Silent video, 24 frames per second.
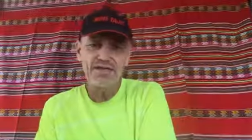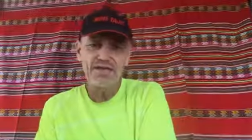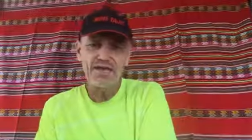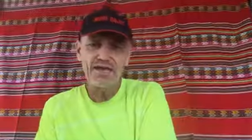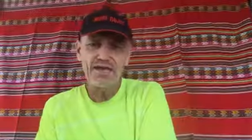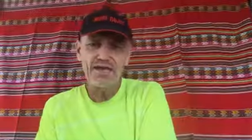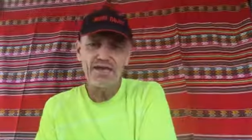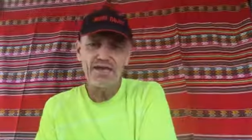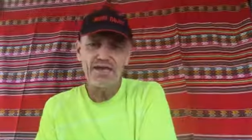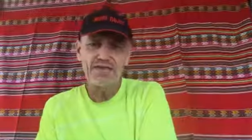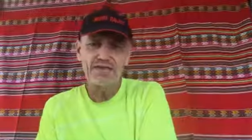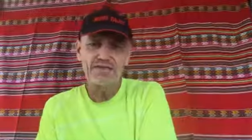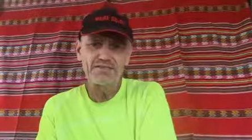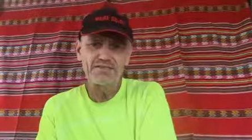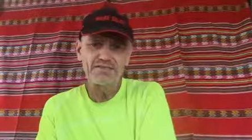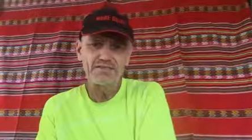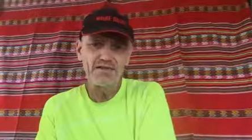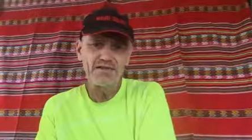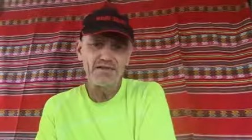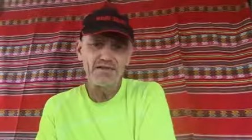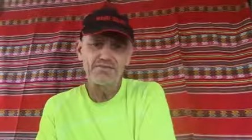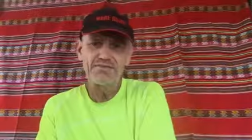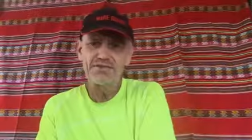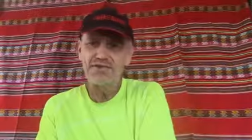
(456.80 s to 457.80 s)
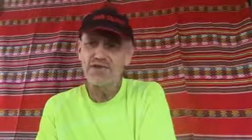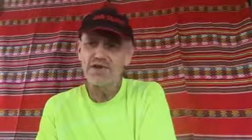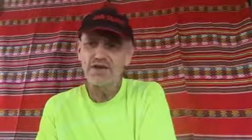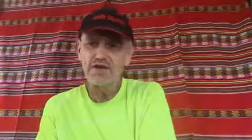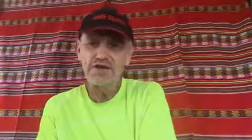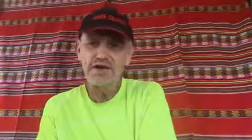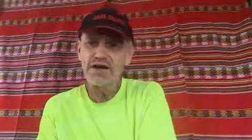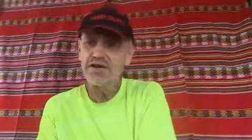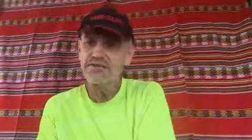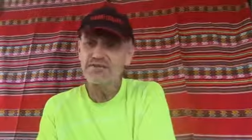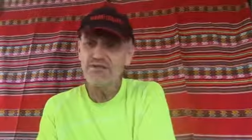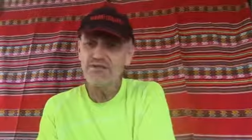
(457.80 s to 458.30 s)
And uh, there
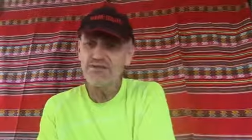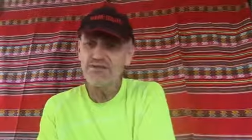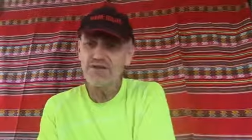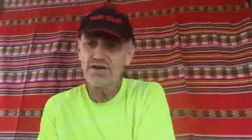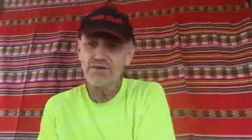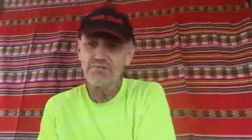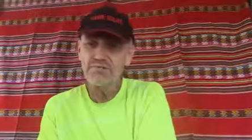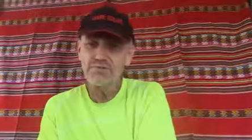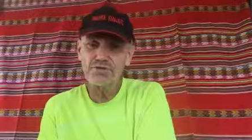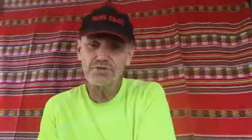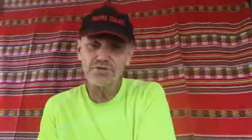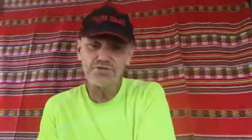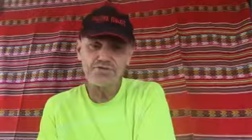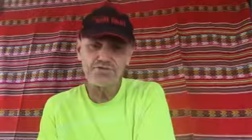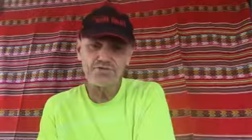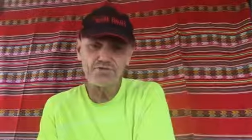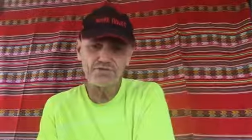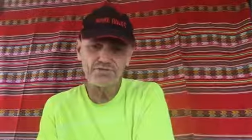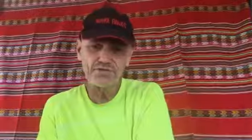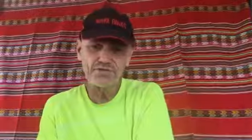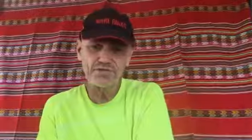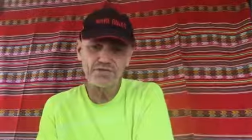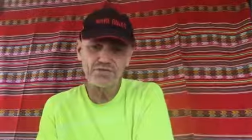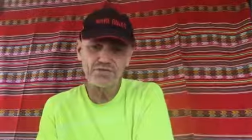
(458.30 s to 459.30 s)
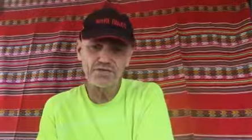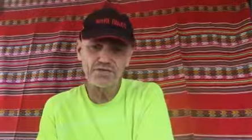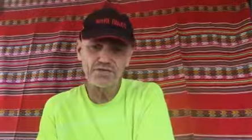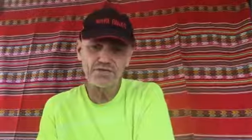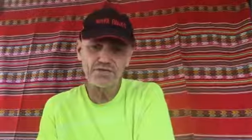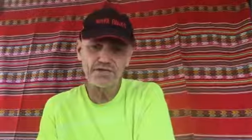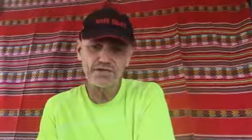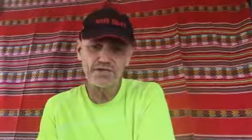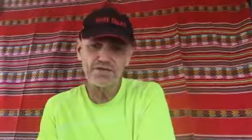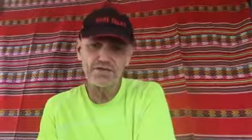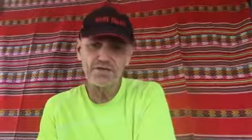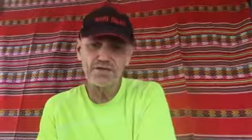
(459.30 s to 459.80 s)
are undescribed birds also in the
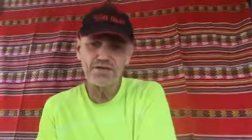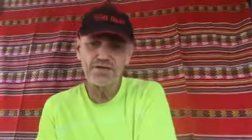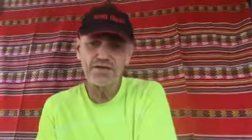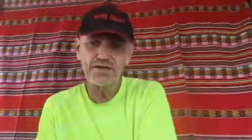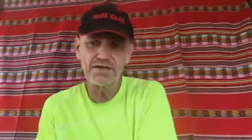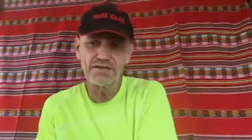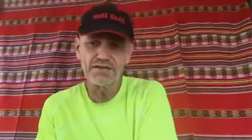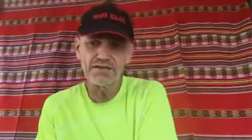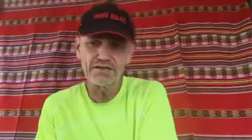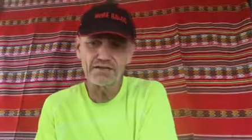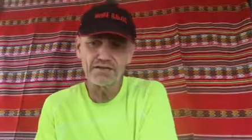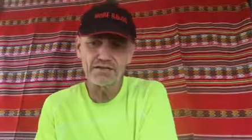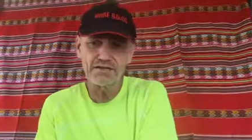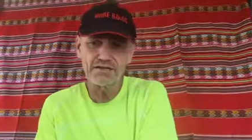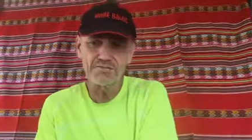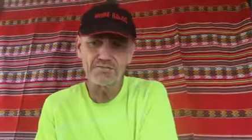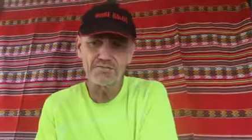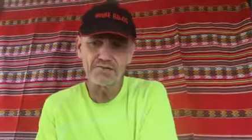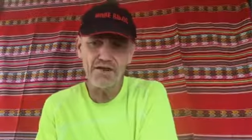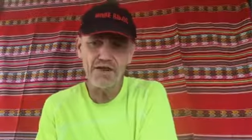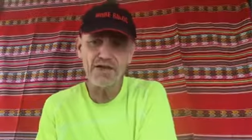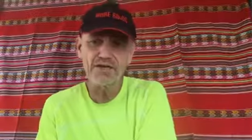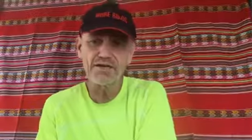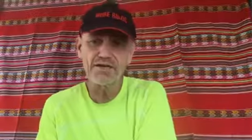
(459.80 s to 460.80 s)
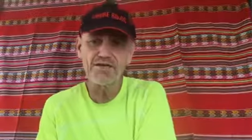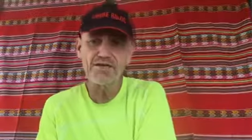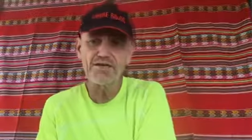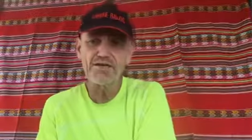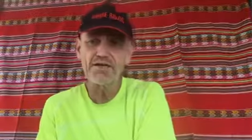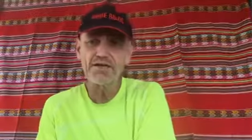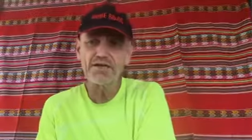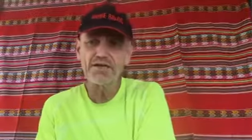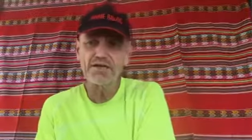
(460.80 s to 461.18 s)
area, like a wren